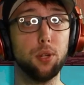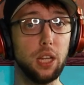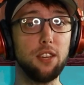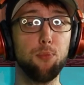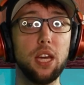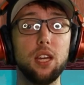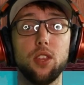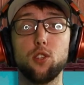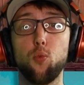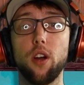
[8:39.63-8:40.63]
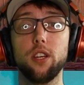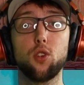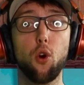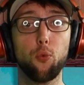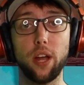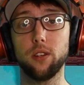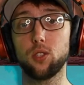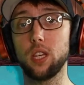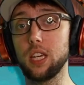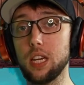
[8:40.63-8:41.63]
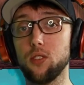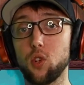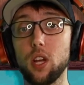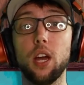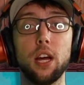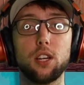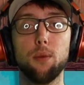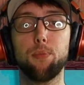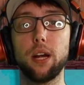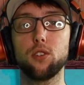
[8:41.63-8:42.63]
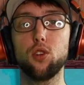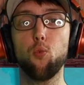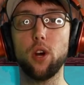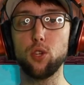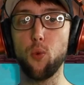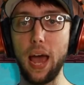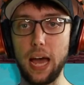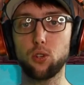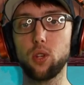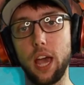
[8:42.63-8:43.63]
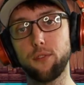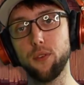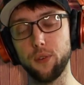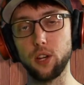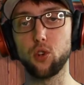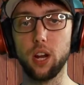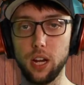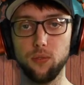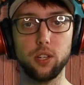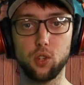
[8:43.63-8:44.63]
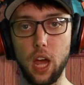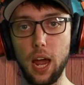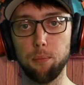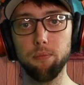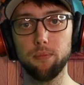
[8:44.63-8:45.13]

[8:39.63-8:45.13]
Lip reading: Believe me, this one is horrendously easy compared to what you actually have to fish in this game.